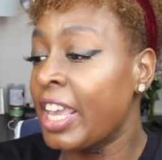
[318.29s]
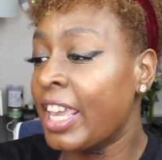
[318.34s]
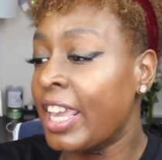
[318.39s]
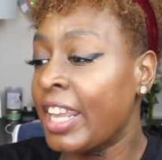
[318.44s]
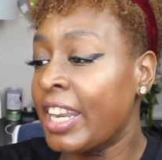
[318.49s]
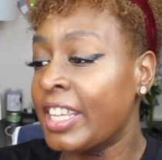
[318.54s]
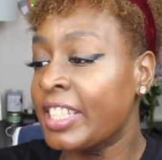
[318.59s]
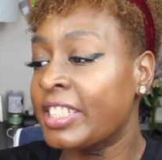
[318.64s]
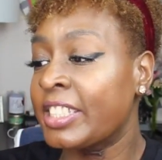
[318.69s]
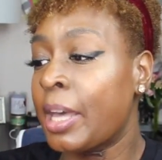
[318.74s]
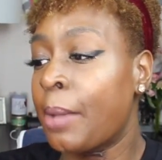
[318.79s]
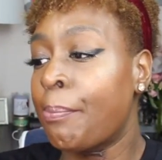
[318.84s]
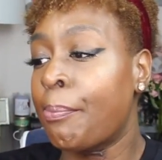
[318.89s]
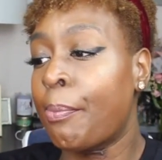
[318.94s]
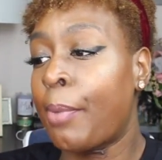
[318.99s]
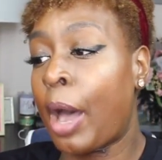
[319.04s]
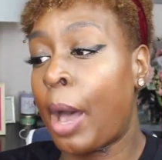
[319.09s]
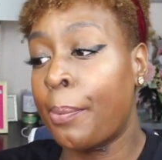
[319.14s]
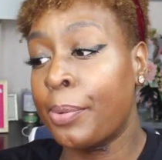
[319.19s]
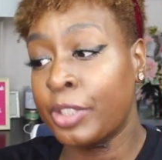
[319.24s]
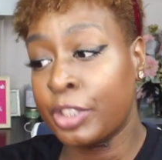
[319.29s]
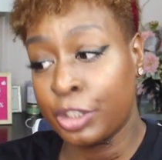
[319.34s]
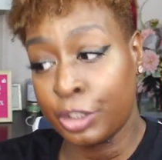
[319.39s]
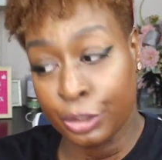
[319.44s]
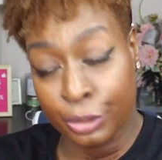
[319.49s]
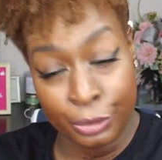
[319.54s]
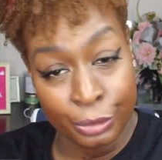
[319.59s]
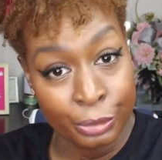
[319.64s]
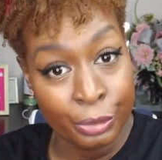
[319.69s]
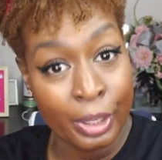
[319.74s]
It is the
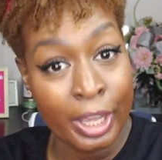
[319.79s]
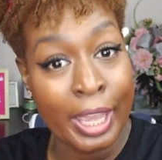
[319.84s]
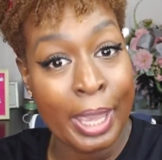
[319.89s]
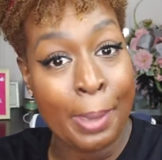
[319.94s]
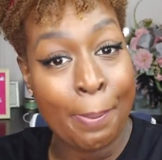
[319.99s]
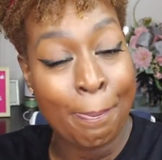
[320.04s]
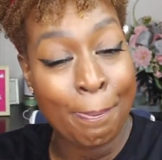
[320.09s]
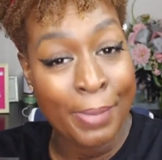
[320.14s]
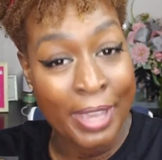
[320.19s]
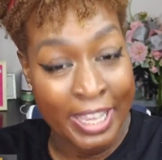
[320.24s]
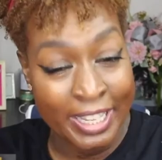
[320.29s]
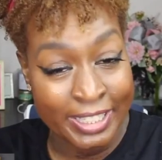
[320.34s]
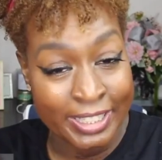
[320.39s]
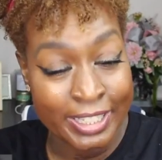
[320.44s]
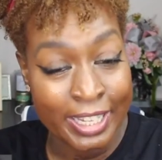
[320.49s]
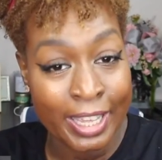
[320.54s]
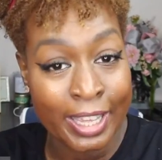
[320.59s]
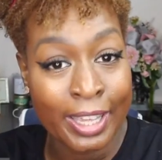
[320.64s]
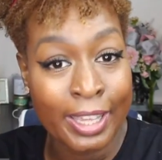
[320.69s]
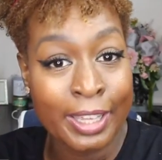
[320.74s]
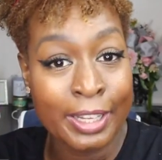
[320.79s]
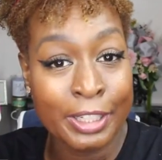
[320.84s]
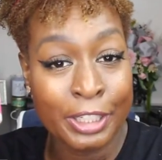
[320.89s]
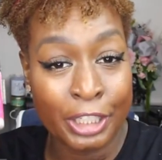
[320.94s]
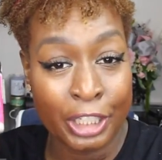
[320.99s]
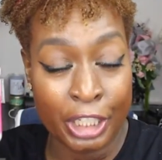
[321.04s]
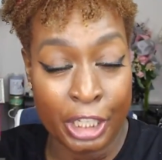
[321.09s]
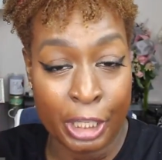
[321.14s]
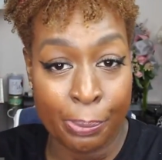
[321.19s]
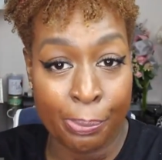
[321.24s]
Babassu and Mint
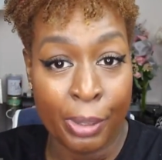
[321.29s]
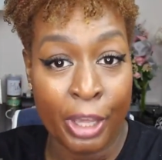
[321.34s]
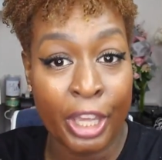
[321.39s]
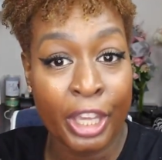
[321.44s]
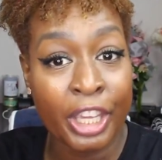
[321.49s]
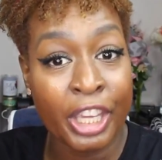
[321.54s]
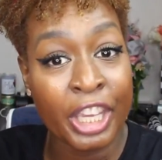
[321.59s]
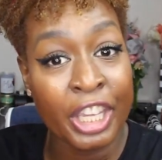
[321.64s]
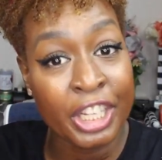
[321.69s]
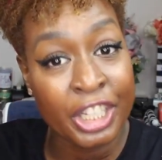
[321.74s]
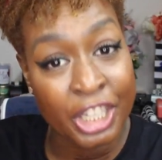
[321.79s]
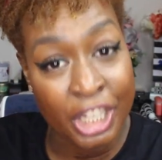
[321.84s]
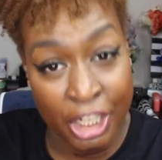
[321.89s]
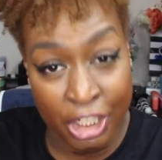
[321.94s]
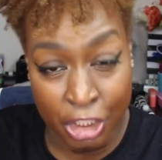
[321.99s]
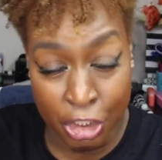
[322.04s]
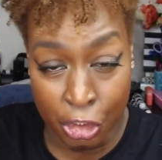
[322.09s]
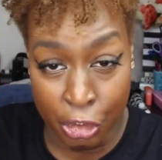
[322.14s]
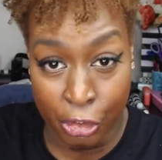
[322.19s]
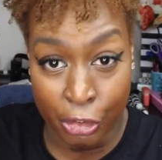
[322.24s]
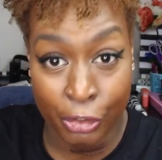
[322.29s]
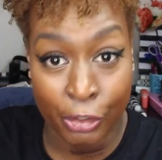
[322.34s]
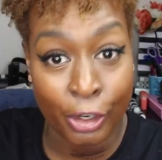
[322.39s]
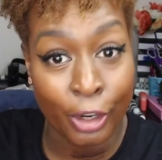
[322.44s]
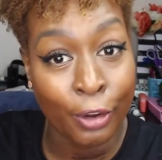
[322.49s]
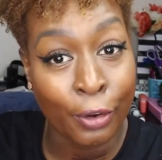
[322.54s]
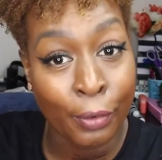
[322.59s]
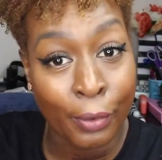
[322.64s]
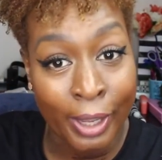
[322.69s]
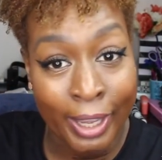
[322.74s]
Deep Conditioner,
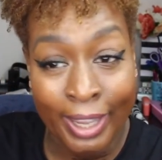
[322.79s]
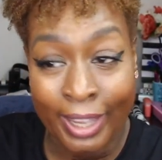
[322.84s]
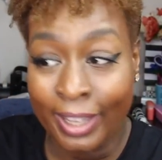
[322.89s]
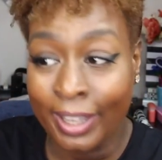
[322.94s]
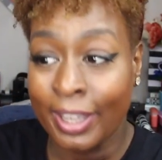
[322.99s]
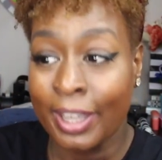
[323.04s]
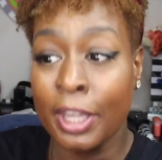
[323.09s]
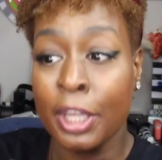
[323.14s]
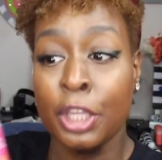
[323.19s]
okay?